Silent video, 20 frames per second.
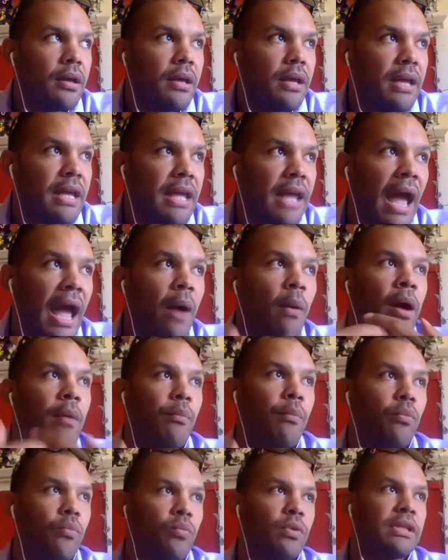how
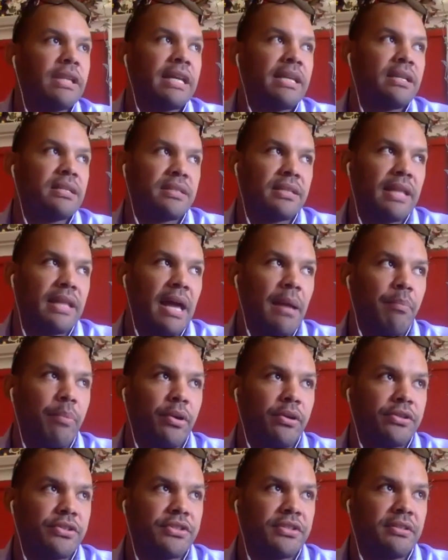I'm relating to that
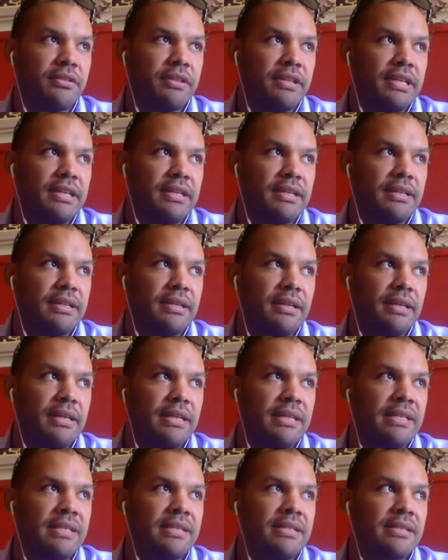personally
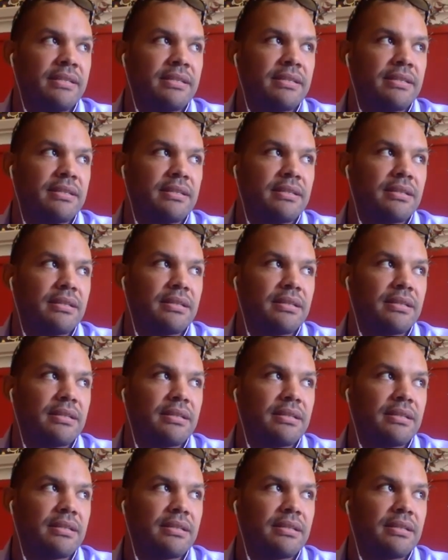is